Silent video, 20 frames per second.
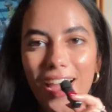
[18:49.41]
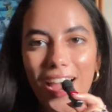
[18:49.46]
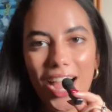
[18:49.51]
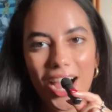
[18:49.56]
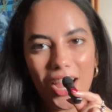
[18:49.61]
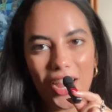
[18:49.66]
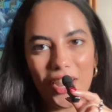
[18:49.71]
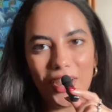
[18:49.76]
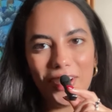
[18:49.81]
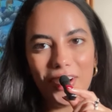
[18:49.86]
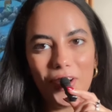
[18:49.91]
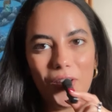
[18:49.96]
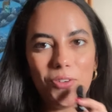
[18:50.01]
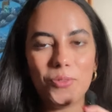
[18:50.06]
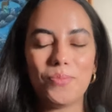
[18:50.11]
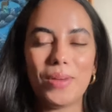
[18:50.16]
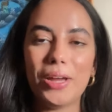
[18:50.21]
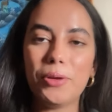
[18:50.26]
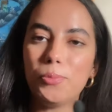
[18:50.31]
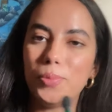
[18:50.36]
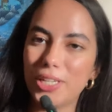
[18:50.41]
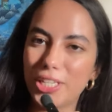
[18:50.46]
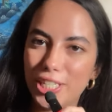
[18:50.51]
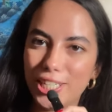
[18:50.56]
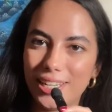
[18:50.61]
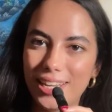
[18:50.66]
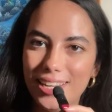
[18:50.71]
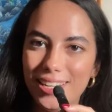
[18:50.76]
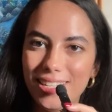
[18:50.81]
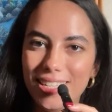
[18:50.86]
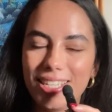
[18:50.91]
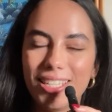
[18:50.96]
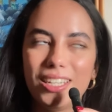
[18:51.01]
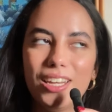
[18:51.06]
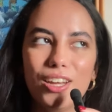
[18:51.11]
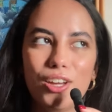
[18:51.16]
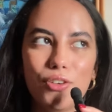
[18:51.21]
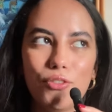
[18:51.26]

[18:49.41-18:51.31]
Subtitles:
are on my wish list,